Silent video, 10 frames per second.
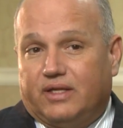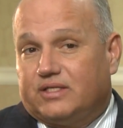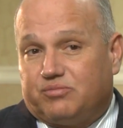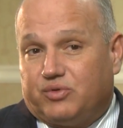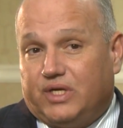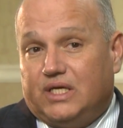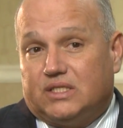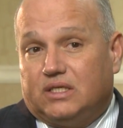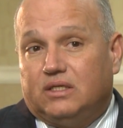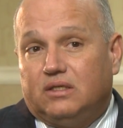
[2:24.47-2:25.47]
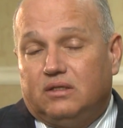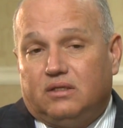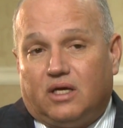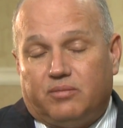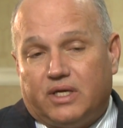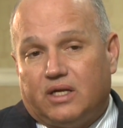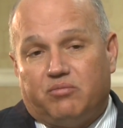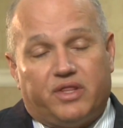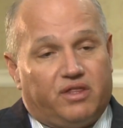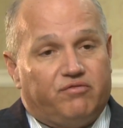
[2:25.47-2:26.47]
That's pretty easy. I mean,
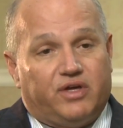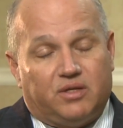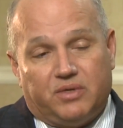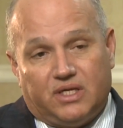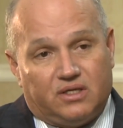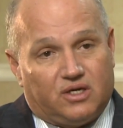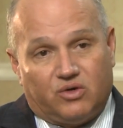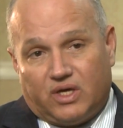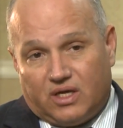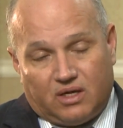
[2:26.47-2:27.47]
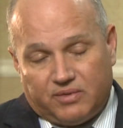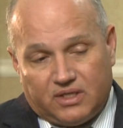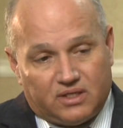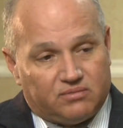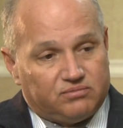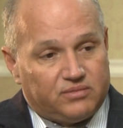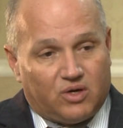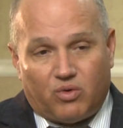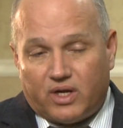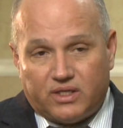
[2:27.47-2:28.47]
and methamphetamine and cocaine,
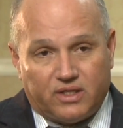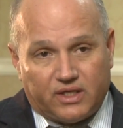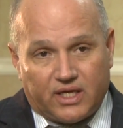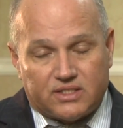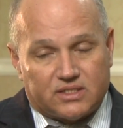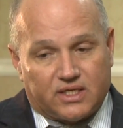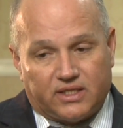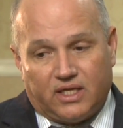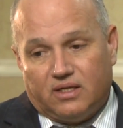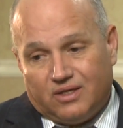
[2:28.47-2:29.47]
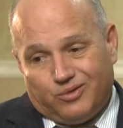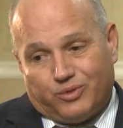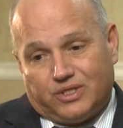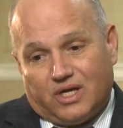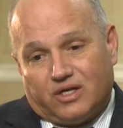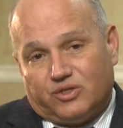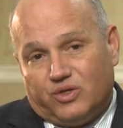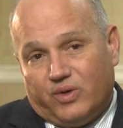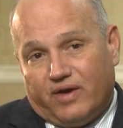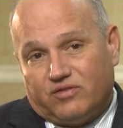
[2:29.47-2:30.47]
marijuana and other cases like that. With a doctor,
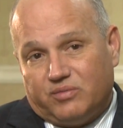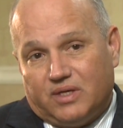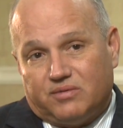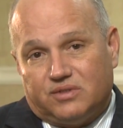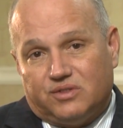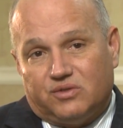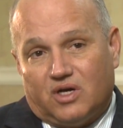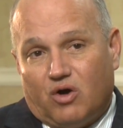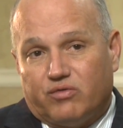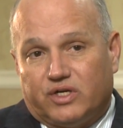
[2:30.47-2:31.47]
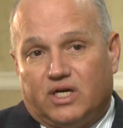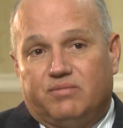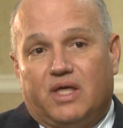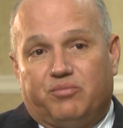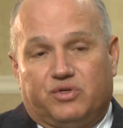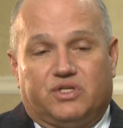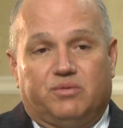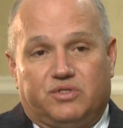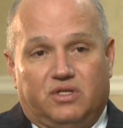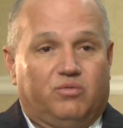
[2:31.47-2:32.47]
you have to be able to overcome that
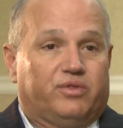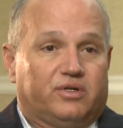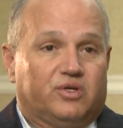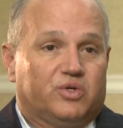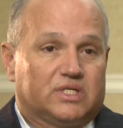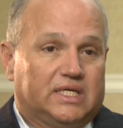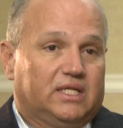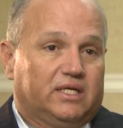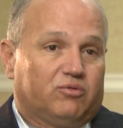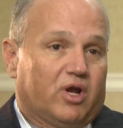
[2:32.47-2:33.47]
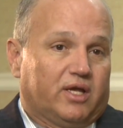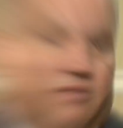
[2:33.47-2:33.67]
presumption that what they're doing is legally right.